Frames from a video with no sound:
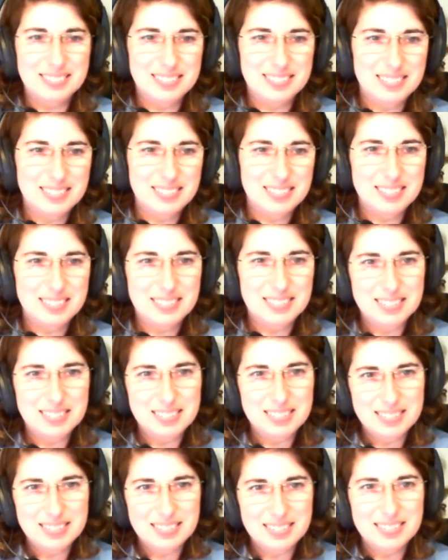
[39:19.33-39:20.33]

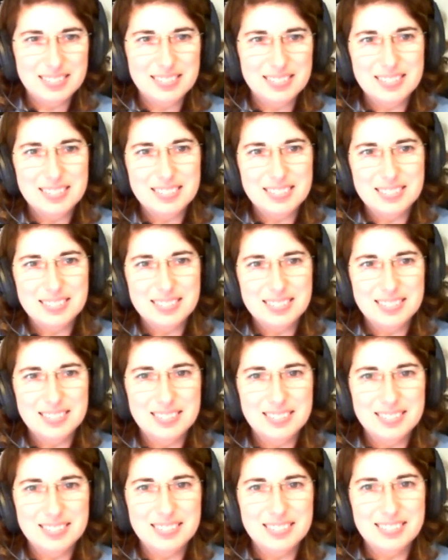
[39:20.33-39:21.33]

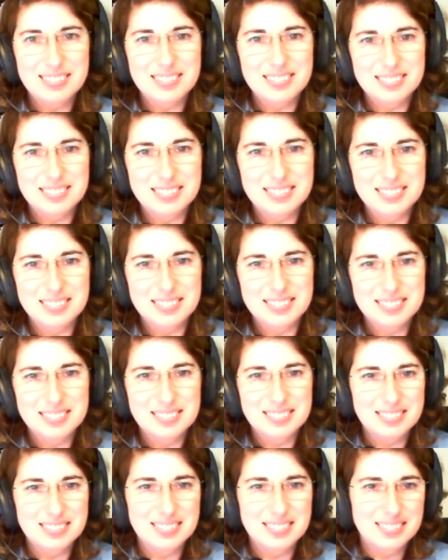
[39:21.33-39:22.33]

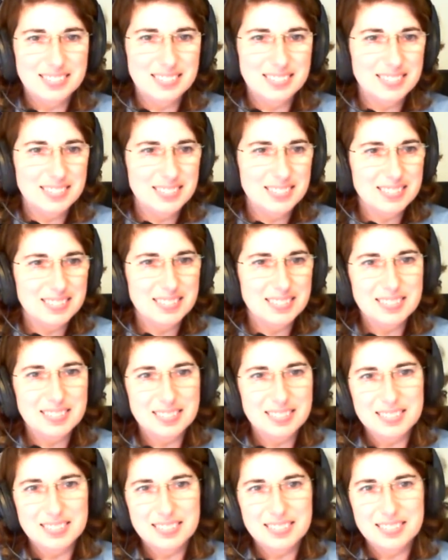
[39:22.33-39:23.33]

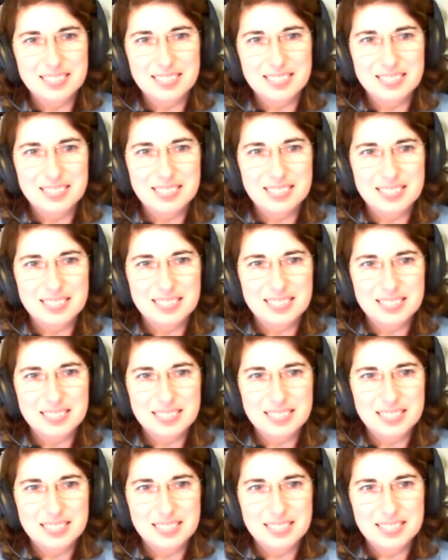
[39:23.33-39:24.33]

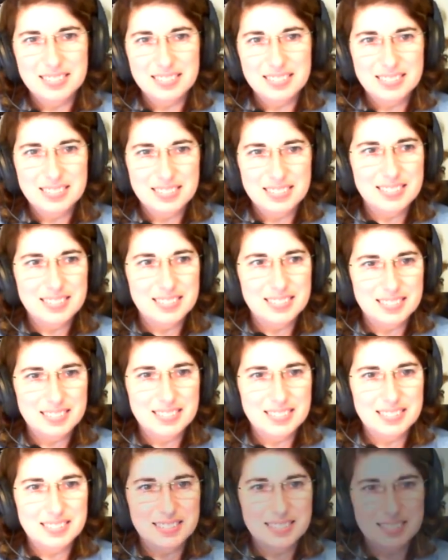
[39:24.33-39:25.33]

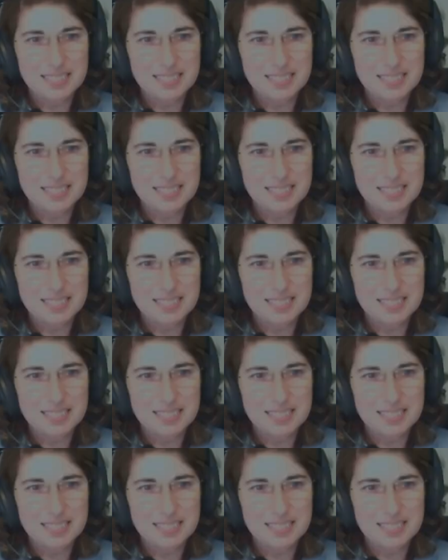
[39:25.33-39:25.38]
The person shown says nothing.